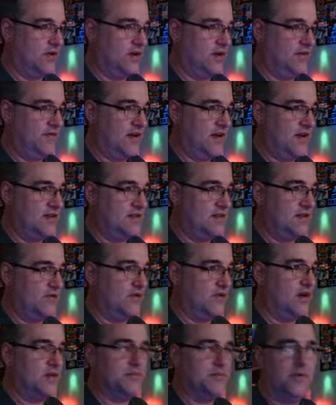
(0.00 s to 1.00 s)
advance,
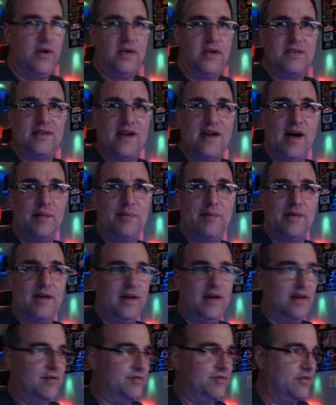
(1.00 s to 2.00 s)
erase. Boy, that's
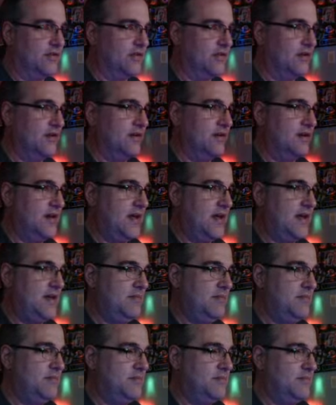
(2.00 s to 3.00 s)
complicated for a
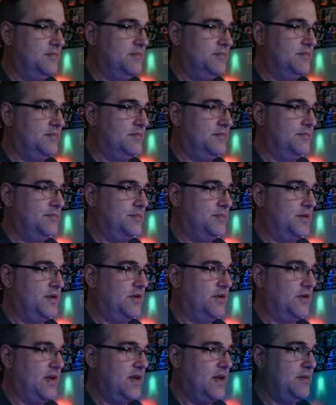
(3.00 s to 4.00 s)
name, putting
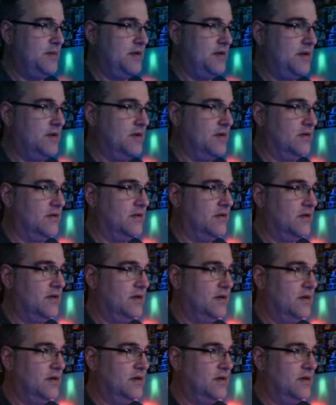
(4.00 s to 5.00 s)
your name in here.
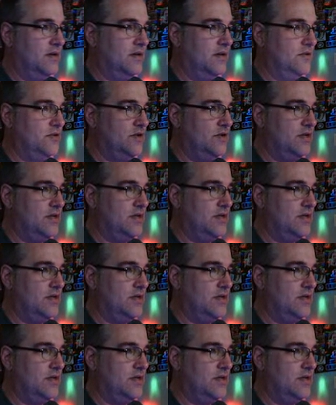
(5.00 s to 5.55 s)
Gee,